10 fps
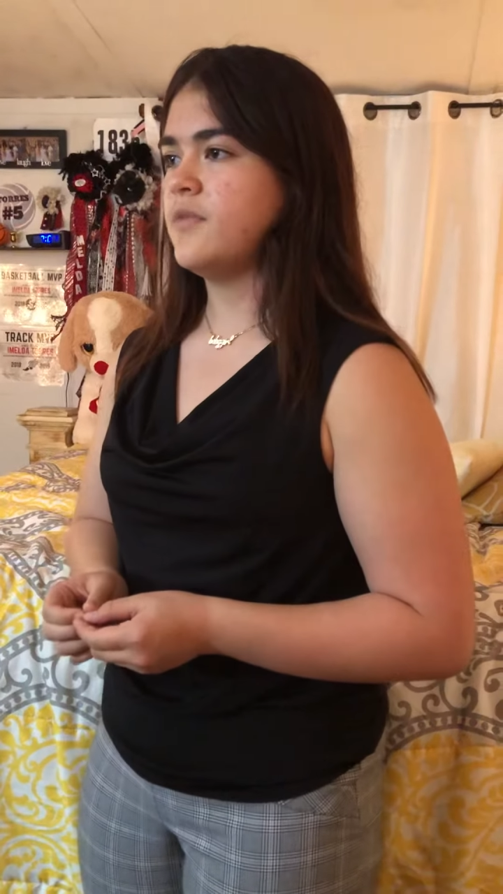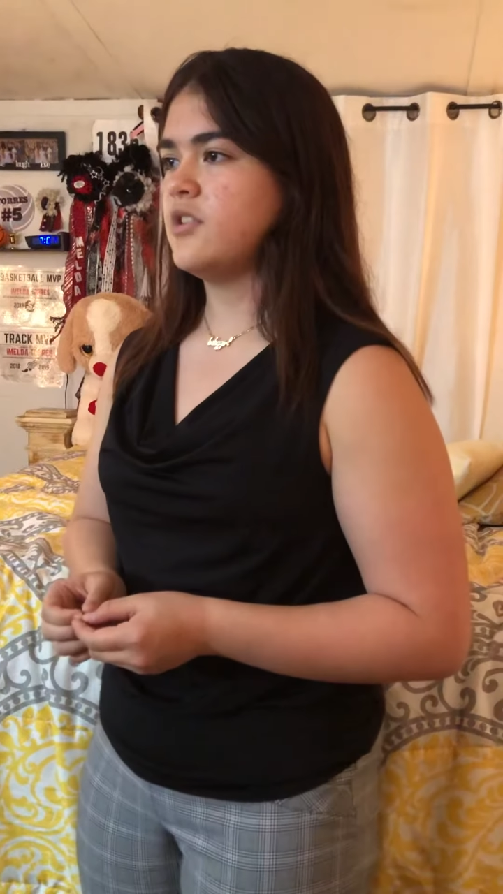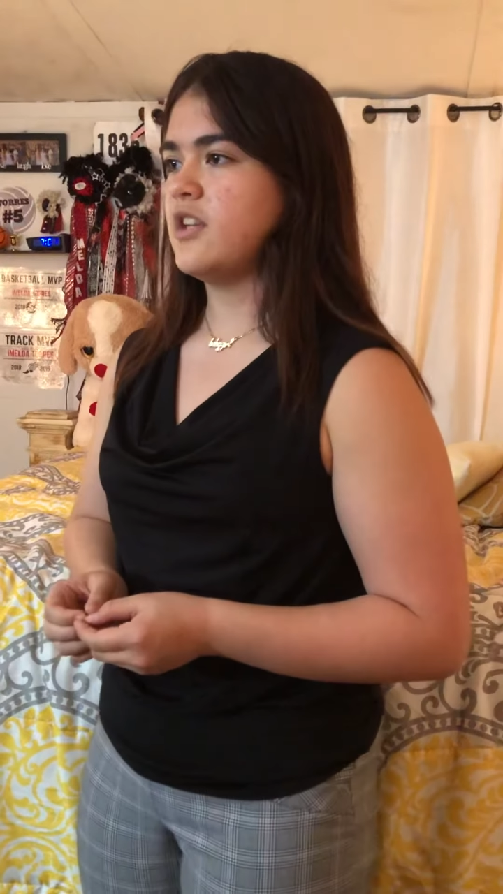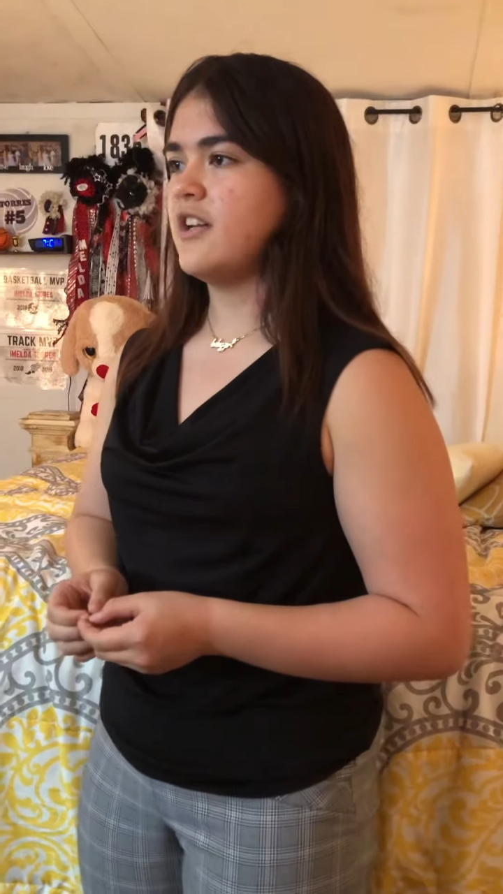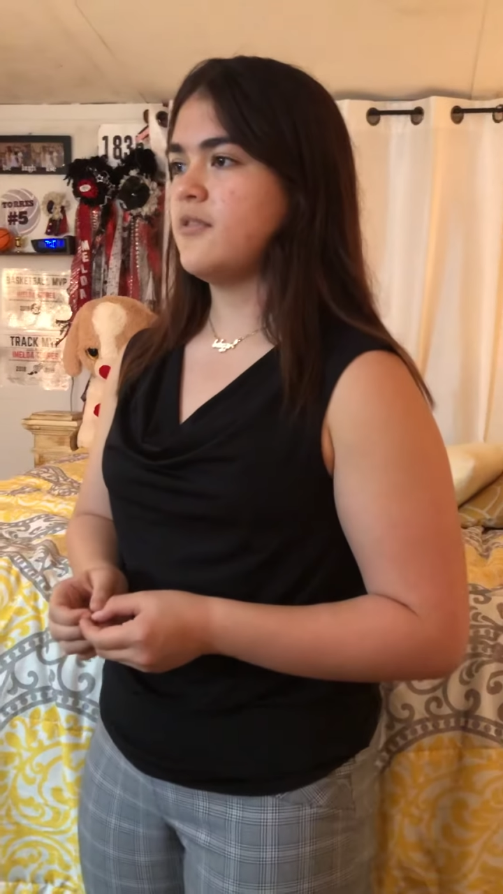
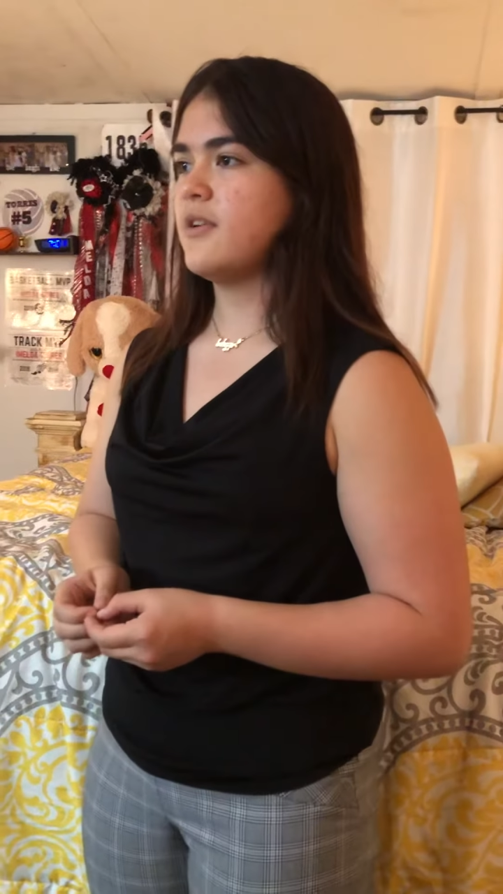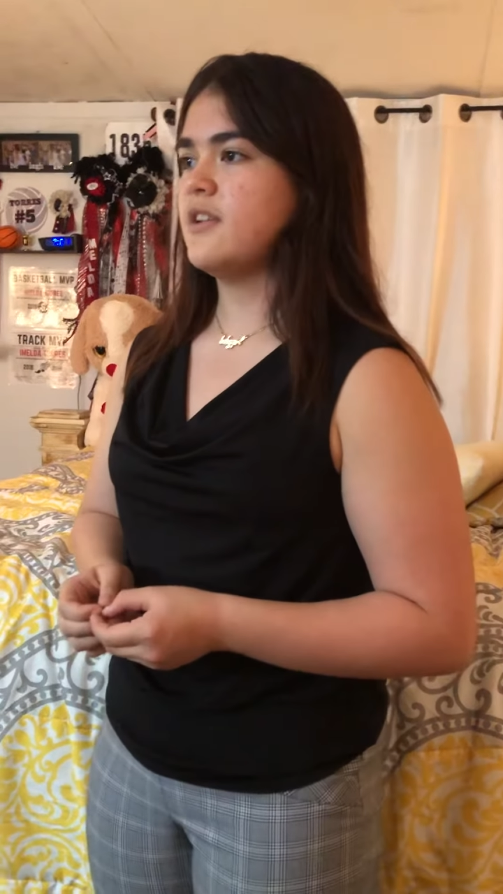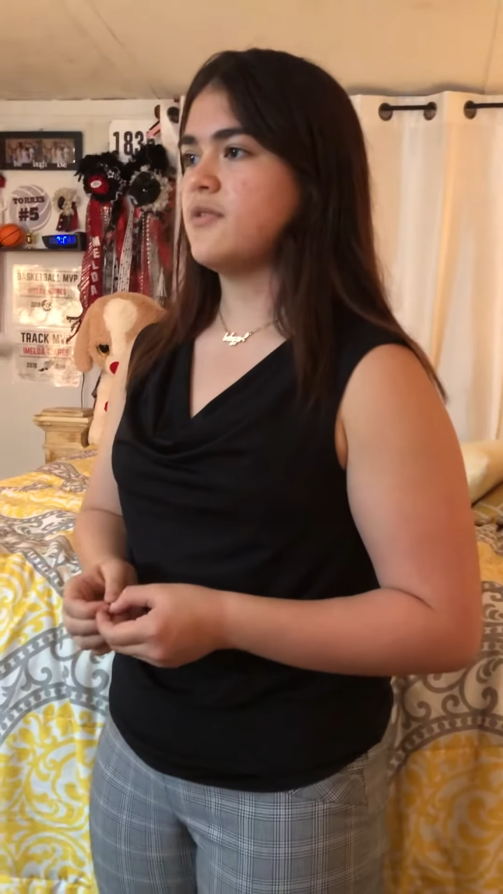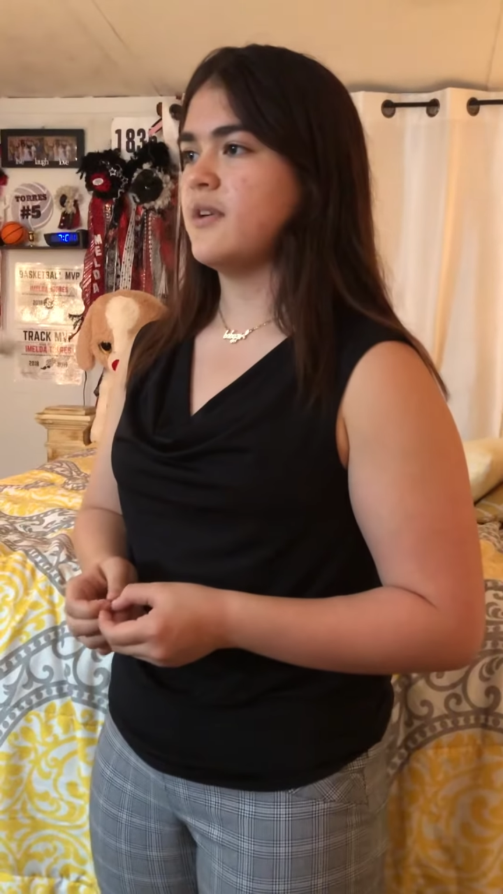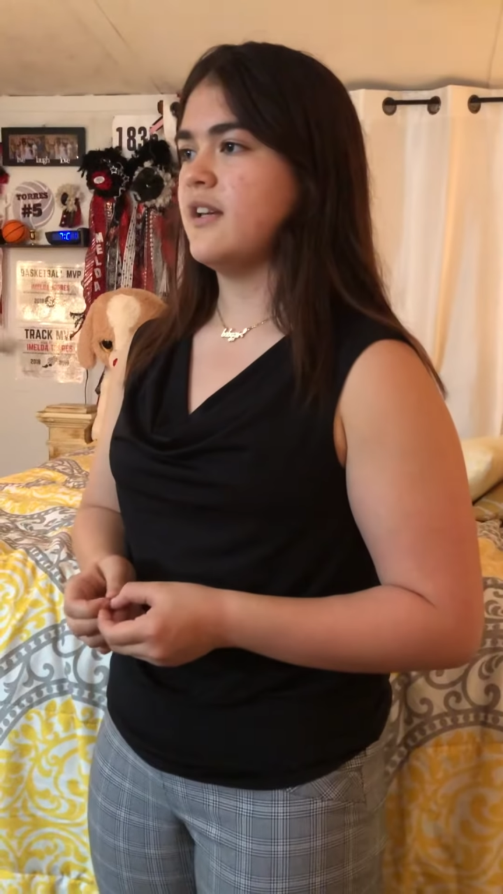January
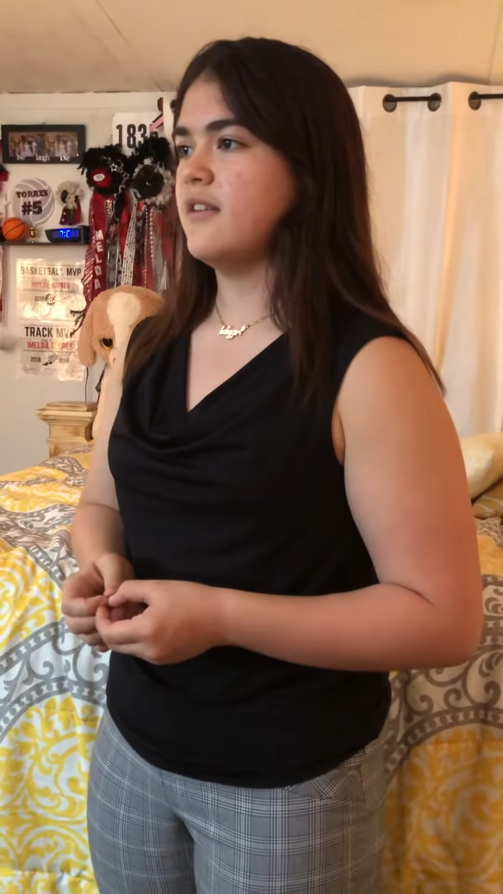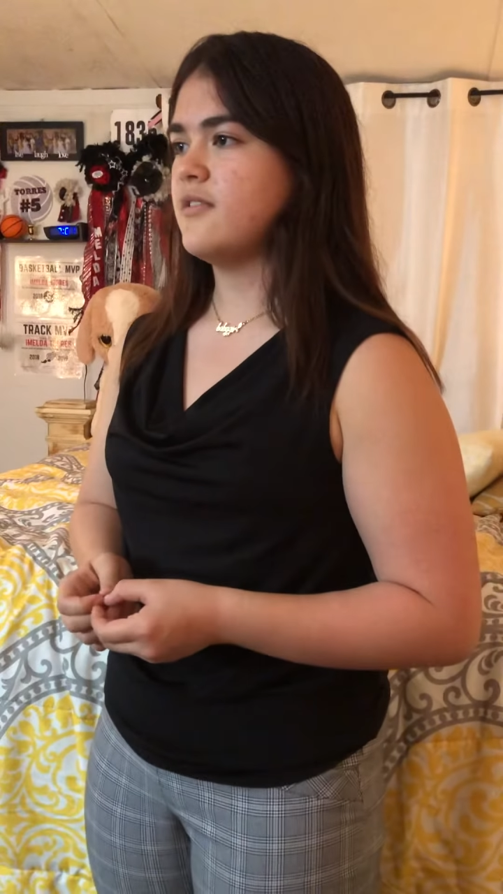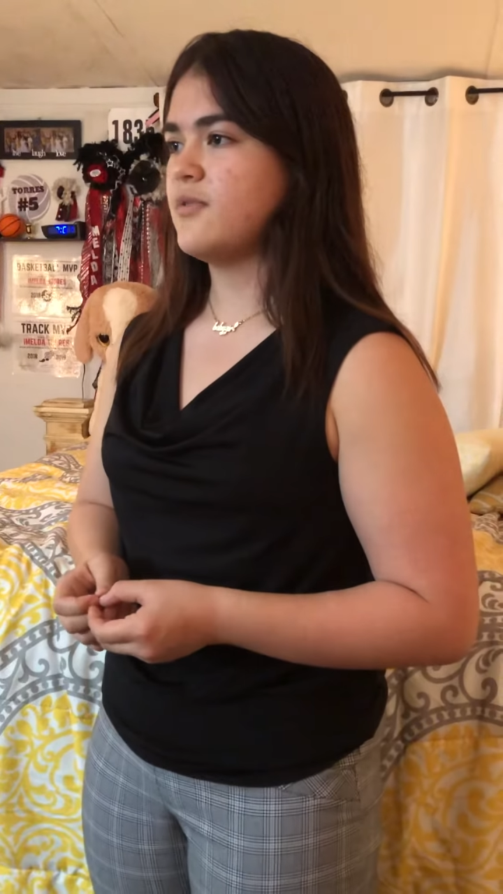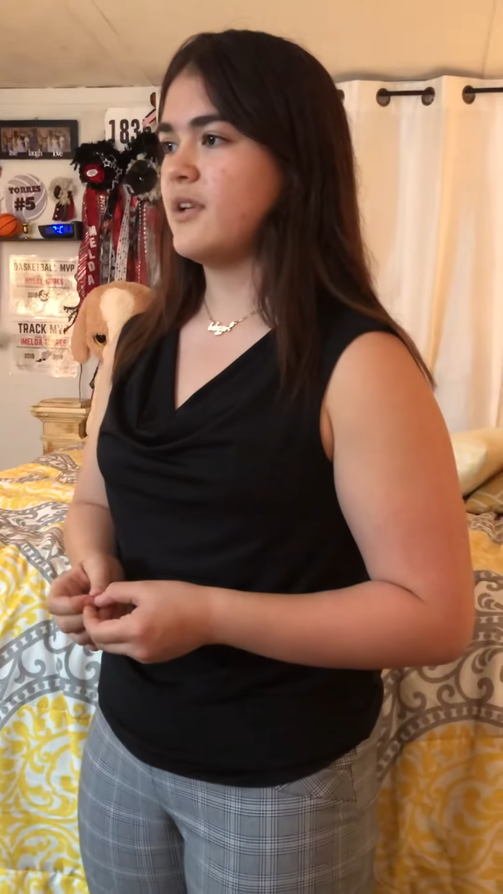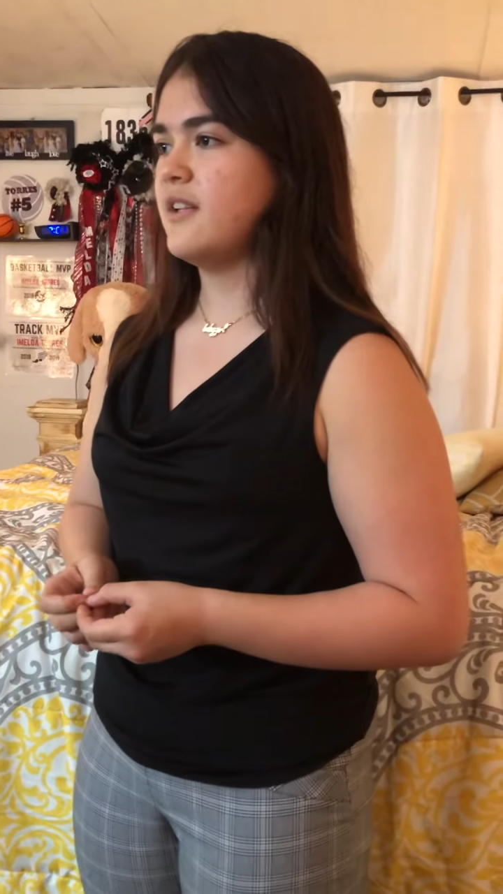20,
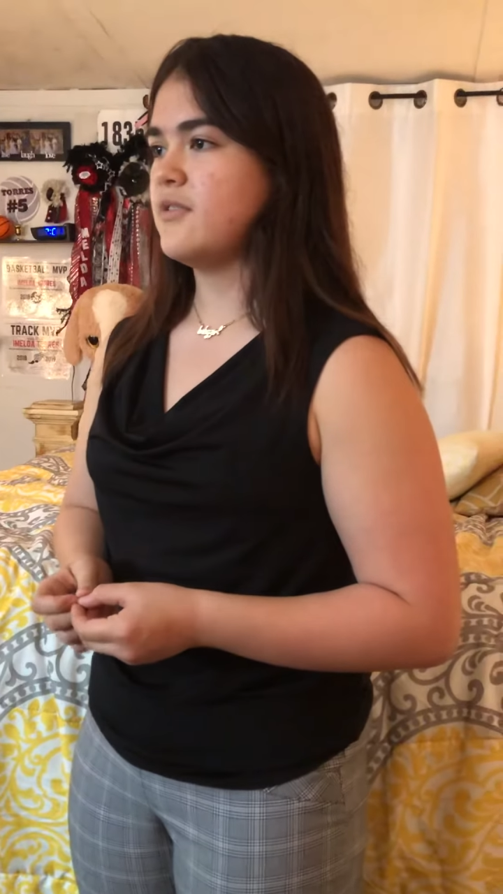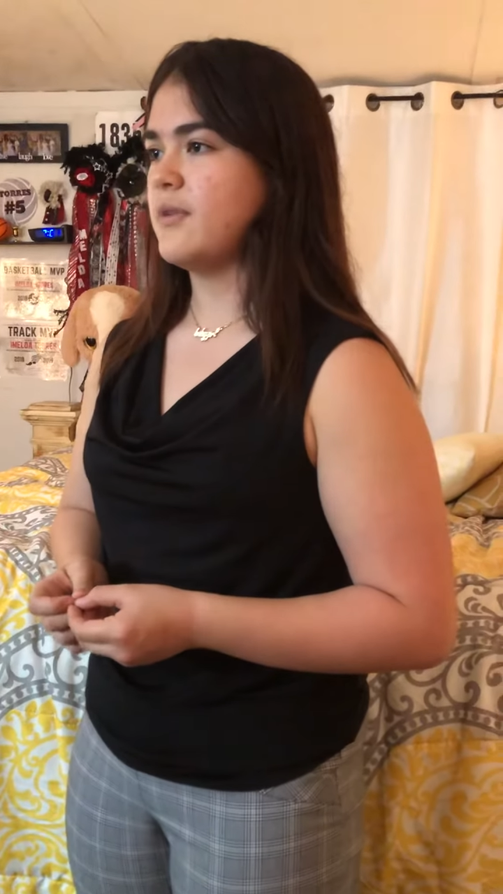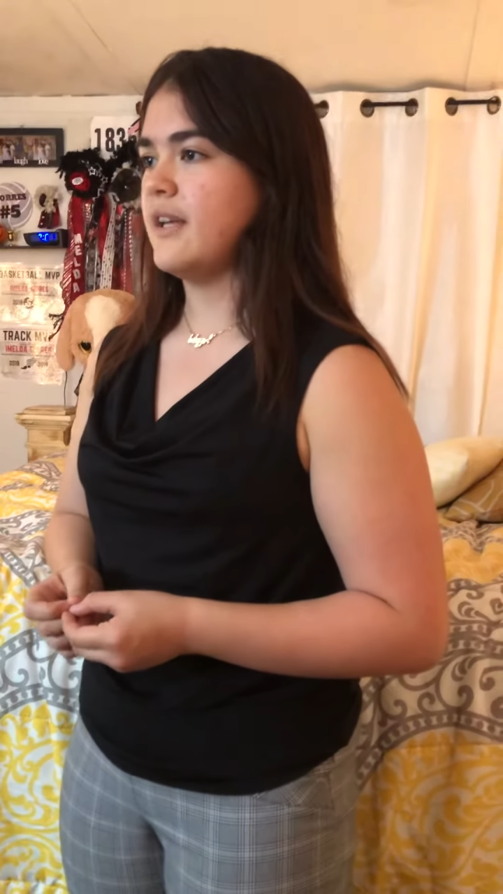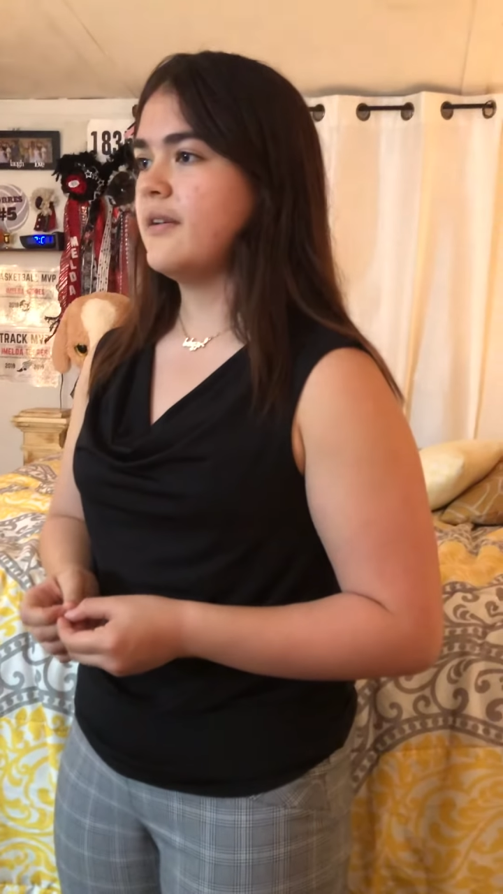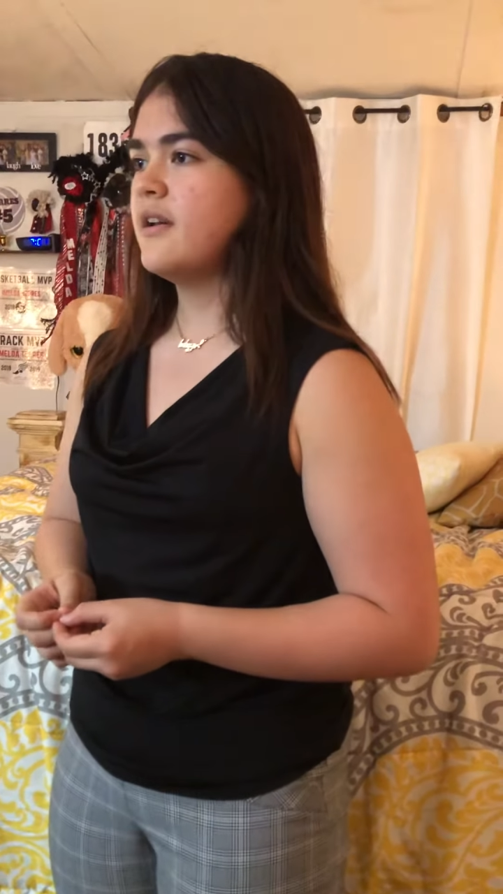
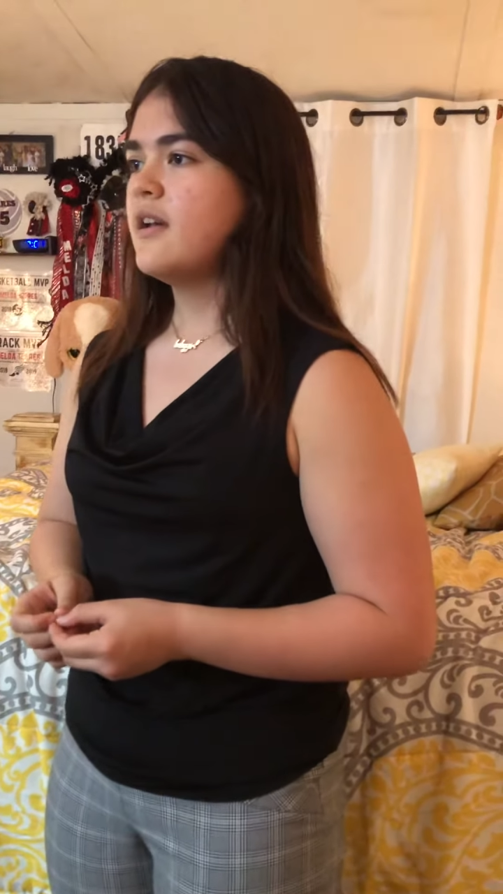2020,